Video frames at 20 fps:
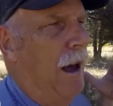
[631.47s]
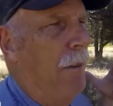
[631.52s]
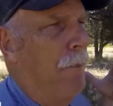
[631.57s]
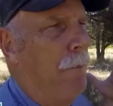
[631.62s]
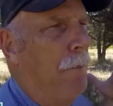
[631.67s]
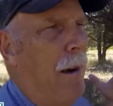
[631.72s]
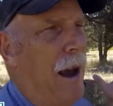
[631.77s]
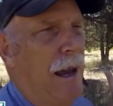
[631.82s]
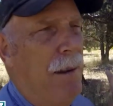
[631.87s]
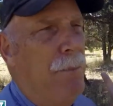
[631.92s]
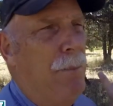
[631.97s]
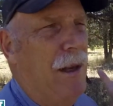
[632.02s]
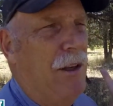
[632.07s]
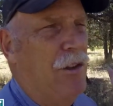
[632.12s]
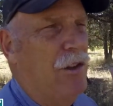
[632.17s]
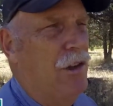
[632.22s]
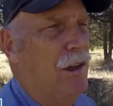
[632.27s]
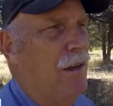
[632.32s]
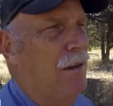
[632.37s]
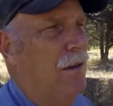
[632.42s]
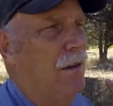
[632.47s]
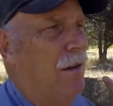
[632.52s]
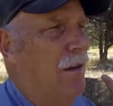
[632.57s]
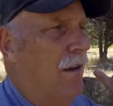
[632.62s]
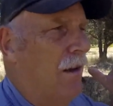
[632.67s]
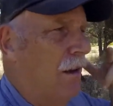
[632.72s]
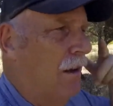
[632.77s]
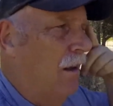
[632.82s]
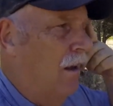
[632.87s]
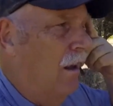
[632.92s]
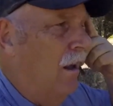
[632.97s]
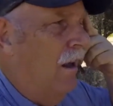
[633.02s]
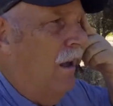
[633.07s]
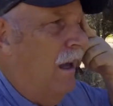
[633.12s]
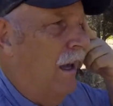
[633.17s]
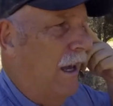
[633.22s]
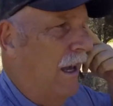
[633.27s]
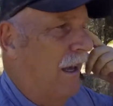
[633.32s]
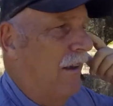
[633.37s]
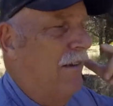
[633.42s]
my mission
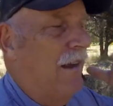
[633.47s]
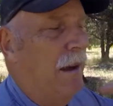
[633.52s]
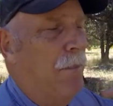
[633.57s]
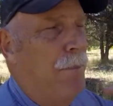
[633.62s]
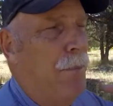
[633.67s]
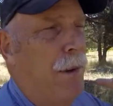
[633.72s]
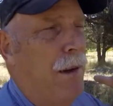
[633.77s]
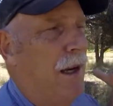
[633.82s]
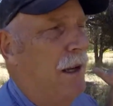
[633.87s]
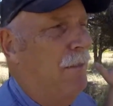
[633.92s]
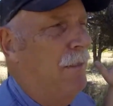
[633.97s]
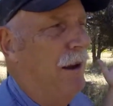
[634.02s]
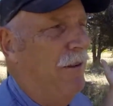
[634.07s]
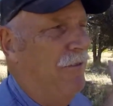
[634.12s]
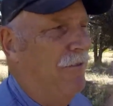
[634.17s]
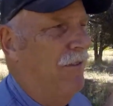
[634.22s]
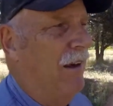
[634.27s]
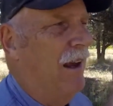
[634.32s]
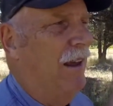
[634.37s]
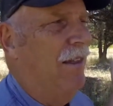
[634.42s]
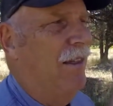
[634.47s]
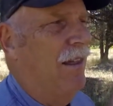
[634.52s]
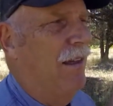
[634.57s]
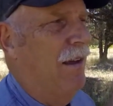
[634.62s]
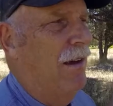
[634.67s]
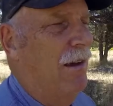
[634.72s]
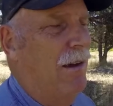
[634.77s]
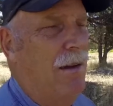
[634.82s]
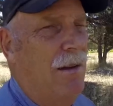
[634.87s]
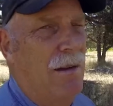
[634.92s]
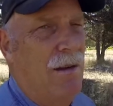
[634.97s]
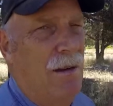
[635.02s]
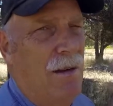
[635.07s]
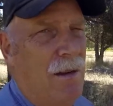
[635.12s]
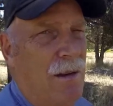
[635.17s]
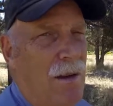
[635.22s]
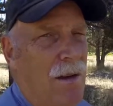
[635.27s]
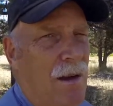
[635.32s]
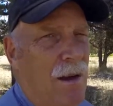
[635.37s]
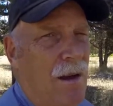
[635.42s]
is I'm putting my faith
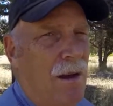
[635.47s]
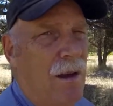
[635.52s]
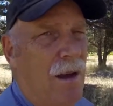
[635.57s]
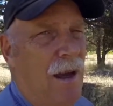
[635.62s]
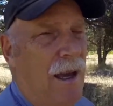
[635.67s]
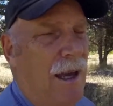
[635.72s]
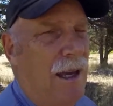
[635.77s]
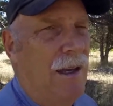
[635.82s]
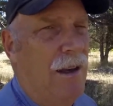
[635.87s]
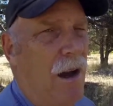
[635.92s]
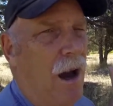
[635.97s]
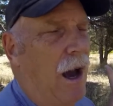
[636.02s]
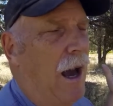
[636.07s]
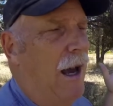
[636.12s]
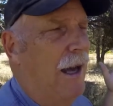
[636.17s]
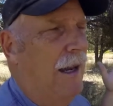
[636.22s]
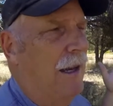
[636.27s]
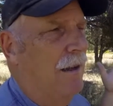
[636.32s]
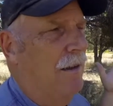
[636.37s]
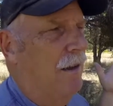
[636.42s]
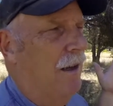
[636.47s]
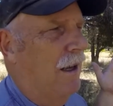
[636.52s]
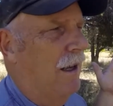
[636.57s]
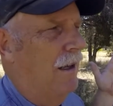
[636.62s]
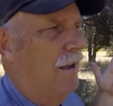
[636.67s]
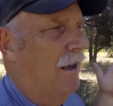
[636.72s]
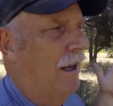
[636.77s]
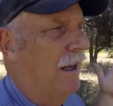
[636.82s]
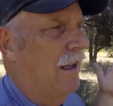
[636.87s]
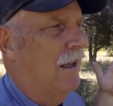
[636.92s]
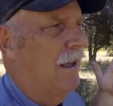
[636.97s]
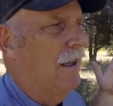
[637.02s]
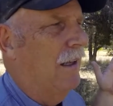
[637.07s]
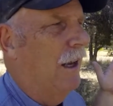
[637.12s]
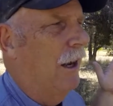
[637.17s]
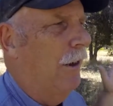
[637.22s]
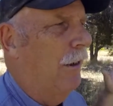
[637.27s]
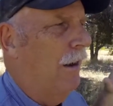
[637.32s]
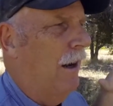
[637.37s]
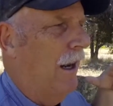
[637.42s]
in God
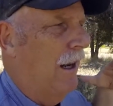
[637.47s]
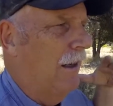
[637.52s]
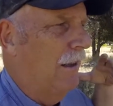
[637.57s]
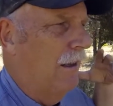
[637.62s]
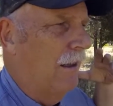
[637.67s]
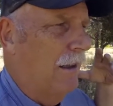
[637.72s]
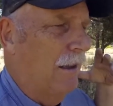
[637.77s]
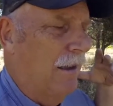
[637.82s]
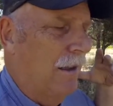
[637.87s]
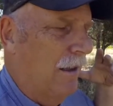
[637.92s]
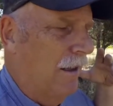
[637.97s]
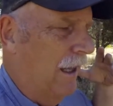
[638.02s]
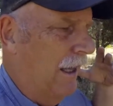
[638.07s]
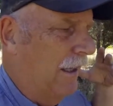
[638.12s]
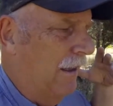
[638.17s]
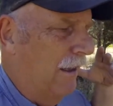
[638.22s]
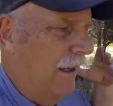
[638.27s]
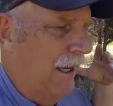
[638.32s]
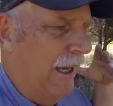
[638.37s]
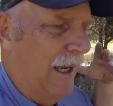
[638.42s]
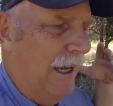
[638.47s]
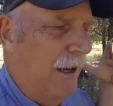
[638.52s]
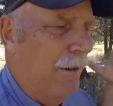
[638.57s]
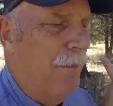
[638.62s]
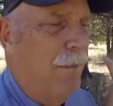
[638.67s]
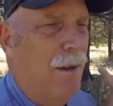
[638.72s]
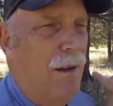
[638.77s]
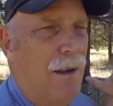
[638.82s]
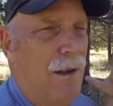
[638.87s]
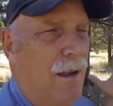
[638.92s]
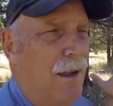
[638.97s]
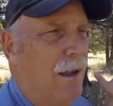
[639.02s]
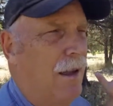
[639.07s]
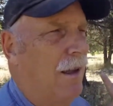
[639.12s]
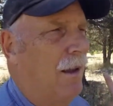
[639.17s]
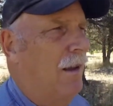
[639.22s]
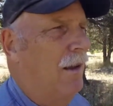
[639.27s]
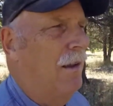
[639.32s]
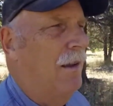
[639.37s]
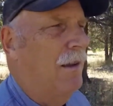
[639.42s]
and letting Him
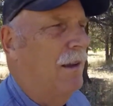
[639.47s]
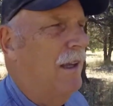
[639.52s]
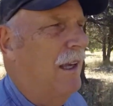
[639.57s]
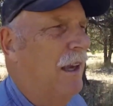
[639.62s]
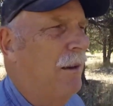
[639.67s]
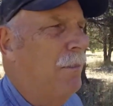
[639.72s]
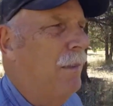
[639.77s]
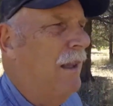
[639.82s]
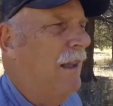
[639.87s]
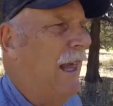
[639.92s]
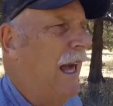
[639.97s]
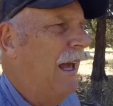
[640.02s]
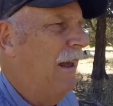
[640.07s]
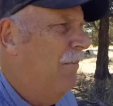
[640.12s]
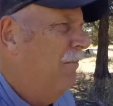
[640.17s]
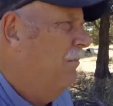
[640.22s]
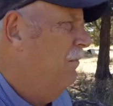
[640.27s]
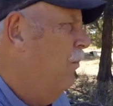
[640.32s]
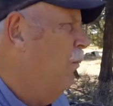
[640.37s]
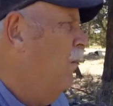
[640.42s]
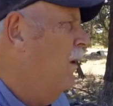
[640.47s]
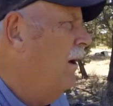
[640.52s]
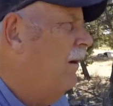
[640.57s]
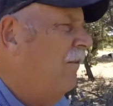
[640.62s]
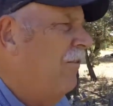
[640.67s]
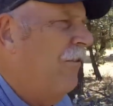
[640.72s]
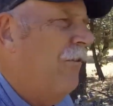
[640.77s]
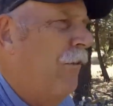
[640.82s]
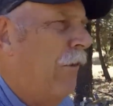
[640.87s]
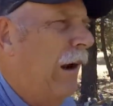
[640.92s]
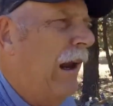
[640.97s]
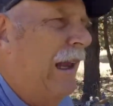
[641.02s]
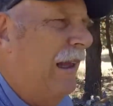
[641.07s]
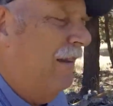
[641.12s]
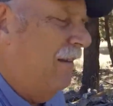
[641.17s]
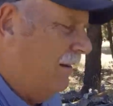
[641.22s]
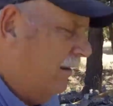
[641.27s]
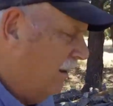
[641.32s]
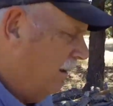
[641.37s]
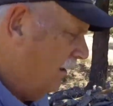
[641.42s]
give me that one
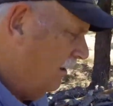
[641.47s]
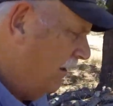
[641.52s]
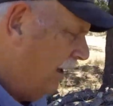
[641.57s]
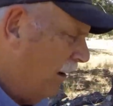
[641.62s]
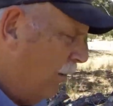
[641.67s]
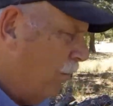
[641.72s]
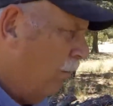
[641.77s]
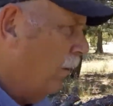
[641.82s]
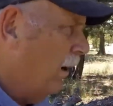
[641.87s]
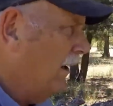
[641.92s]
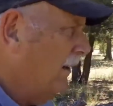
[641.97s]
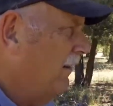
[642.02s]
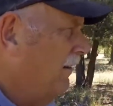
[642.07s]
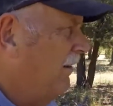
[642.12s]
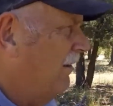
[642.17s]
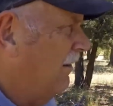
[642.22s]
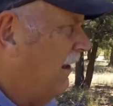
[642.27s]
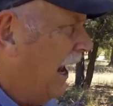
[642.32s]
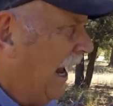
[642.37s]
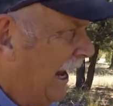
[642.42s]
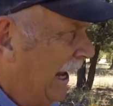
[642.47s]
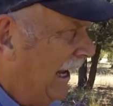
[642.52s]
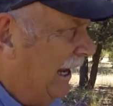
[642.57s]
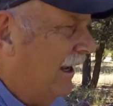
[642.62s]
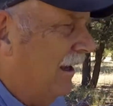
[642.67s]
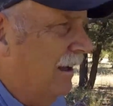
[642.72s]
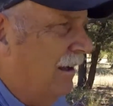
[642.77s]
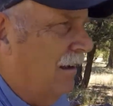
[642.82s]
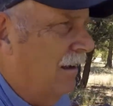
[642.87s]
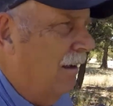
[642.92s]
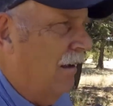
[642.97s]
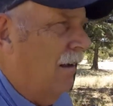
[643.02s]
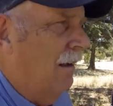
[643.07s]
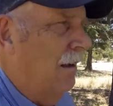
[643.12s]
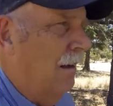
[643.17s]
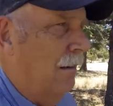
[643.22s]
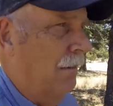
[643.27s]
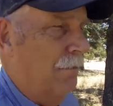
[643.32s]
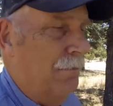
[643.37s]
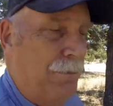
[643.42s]
phrase, that one saying,
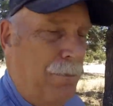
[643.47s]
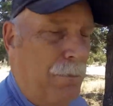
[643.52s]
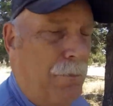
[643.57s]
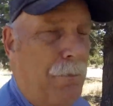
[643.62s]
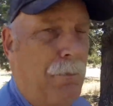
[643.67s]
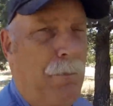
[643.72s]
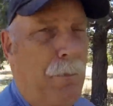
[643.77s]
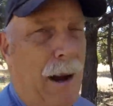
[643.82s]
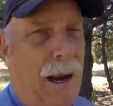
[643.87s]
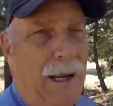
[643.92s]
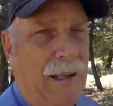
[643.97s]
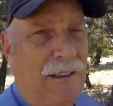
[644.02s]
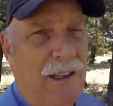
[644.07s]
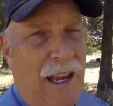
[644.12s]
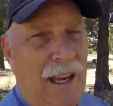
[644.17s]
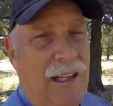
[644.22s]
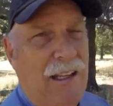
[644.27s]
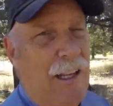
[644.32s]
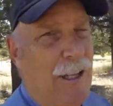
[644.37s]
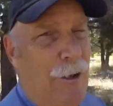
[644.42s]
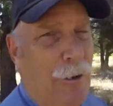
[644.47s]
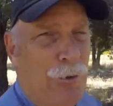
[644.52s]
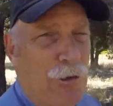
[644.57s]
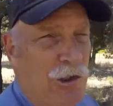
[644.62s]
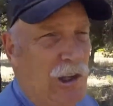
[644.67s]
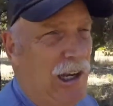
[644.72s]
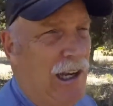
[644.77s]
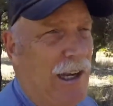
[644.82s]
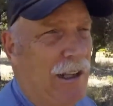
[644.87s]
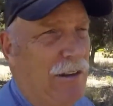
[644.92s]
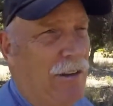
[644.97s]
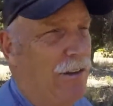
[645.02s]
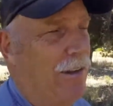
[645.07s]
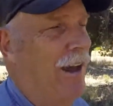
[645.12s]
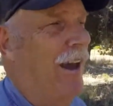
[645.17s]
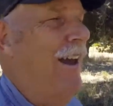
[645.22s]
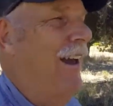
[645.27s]
my 10 little chickens,